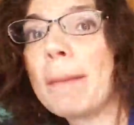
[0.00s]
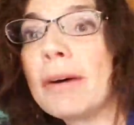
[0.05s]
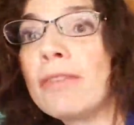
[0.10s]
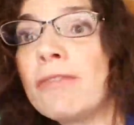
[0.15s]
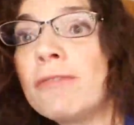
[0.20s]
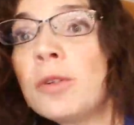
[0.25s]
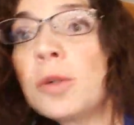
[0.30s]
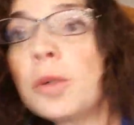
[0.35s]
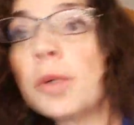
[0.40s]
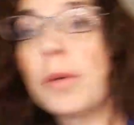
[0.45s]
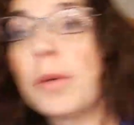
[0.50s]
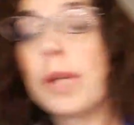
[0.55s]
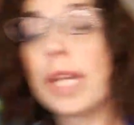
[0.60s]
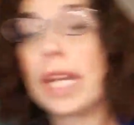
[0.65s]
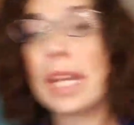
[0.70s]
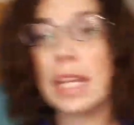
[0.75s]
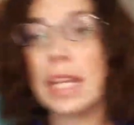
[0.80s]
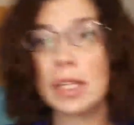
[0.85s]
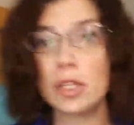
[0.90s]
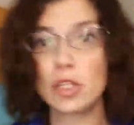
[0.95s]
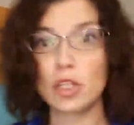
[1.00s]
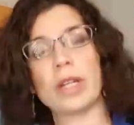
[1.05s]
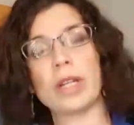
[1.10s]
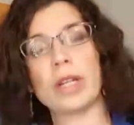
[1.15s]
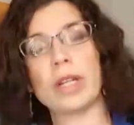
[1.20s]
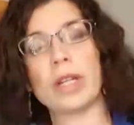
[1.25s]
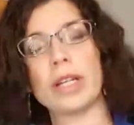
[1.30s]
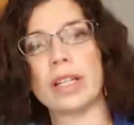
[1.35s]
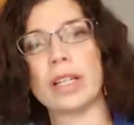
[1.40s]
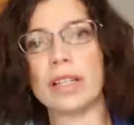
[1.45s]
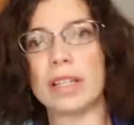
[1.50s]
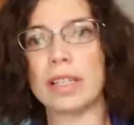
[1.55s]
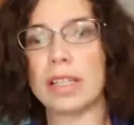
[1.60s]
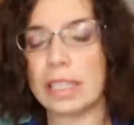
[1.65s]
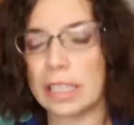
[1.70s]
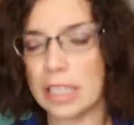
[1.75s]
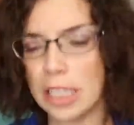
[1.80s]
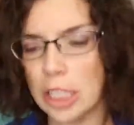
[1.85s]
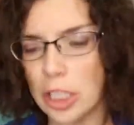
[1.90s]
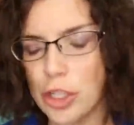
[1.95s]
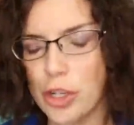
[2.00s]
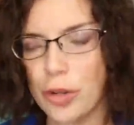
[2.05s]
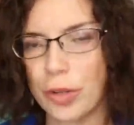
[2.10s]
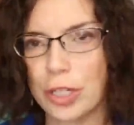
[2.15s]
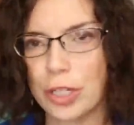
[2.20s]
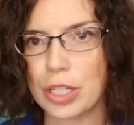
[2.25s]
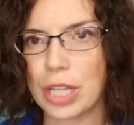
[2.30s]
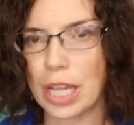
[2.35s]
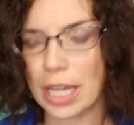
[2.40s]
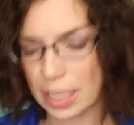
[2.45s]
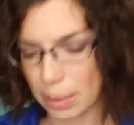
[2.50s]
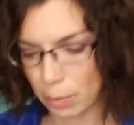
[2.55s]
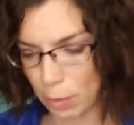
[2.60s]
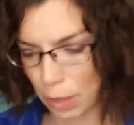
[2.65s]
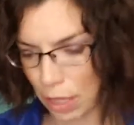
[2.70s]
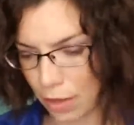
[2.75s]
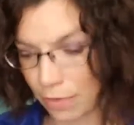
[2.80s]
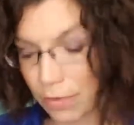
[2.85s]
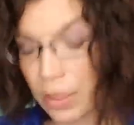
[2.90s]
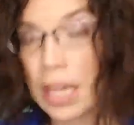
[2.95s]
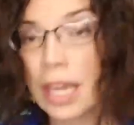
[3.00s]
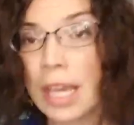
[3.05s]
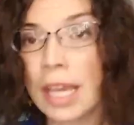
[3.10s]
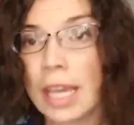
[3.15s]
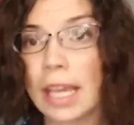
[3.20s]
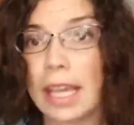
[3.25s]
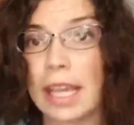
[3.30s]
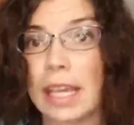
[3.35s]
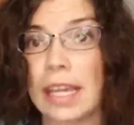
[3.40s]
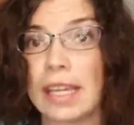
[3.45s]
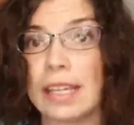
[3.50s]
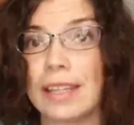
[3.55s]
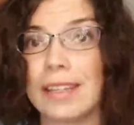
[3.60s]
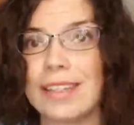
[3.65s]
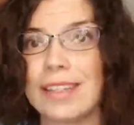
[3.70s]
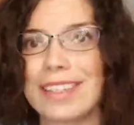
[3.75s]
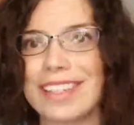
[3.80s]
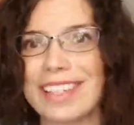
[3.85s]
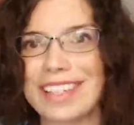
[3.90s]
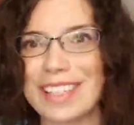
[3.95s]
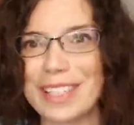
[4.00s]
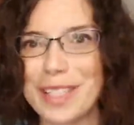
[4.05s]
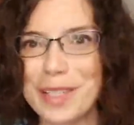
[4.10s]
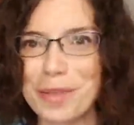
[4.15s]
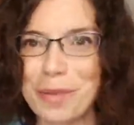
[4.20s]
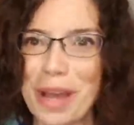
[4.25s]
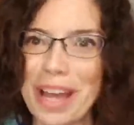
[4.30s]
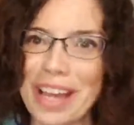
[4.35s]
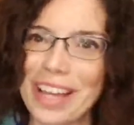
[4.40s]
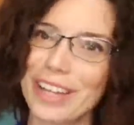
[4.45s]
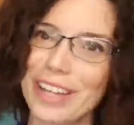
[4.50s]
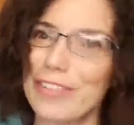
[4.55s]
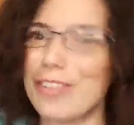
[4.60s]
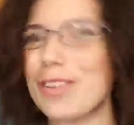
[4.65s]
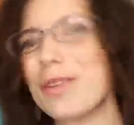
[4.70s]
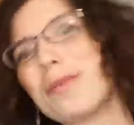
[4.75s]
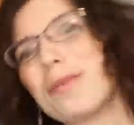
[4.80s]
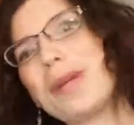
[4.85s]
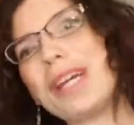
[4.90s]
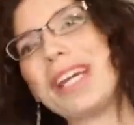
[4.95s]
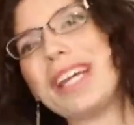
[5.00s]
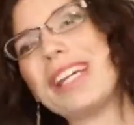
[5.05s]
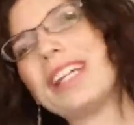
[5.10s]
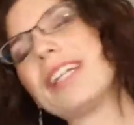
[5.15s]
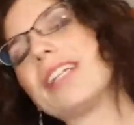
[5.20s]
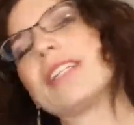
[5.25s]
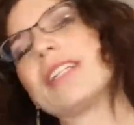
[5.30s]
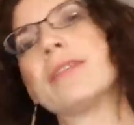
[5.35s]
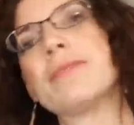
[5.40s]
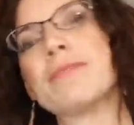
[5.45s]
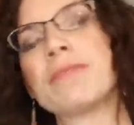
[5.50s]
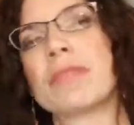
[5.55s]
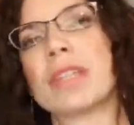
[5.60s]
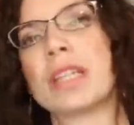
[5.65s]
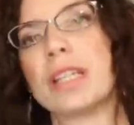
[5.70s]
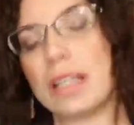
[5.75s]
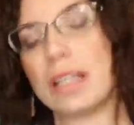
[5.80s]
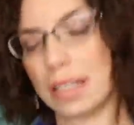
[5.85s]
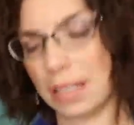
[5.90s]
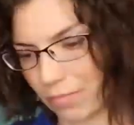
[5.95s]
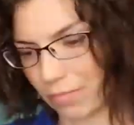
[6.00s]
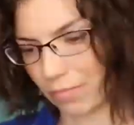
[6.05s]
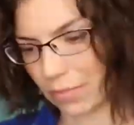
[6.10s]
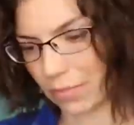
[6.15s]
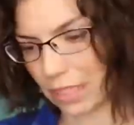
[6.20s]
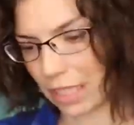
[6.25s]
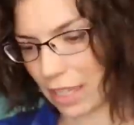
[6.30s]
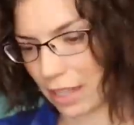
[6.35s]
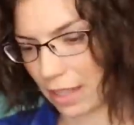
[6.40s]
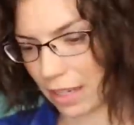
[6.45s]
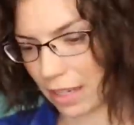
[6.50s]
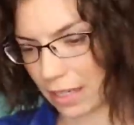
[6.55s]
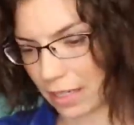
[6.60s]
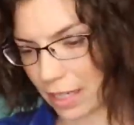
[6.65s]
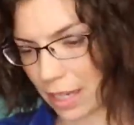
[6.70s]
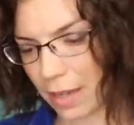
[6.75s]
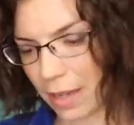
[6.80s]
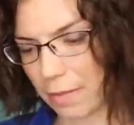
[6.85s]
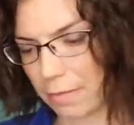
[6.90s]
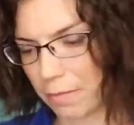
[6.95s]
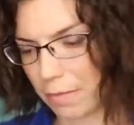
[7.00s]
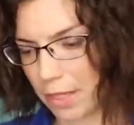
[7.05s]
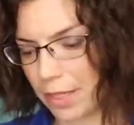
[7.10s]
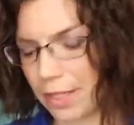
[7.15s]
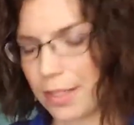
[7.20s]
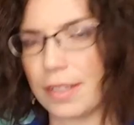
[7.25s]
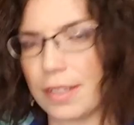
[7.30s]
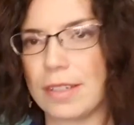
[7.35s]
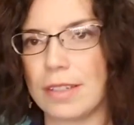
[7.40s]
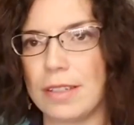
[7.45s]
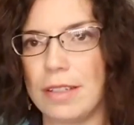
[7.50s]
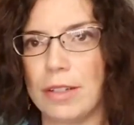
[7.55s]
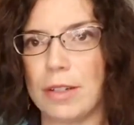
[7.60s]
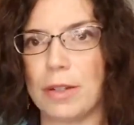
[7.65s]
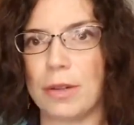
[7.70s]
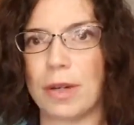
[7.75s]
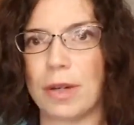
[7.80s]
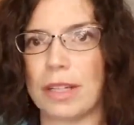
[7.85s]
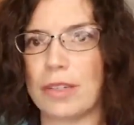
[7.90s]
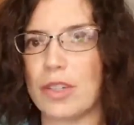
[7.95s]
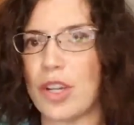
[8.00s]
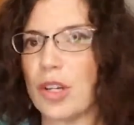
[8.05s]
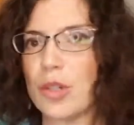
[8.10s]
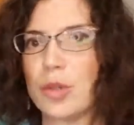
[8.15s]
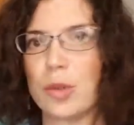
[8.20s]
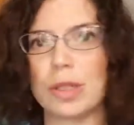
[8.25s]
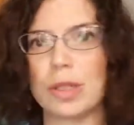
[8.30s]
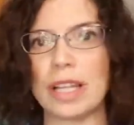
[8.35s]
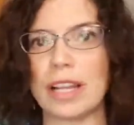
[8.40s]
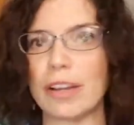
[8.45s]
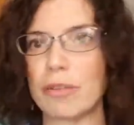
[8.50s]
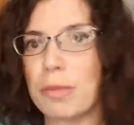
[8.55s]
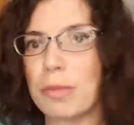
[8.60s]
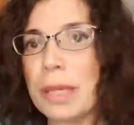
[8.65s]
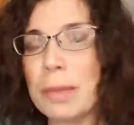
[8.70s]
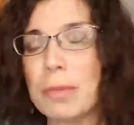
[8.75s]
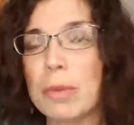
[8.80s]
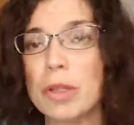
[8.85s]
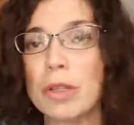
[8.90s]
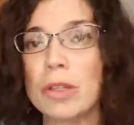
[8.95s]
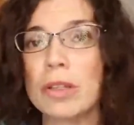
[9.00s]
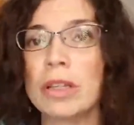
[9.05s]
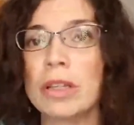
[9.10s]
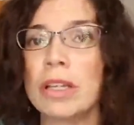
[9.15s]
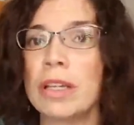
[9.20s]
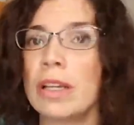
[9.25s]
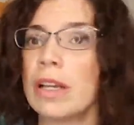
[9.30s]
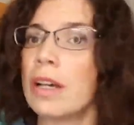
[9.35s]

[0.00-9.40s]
before we get into showing your tank some love is swag for the week. A lot of times, I talk to a lot of people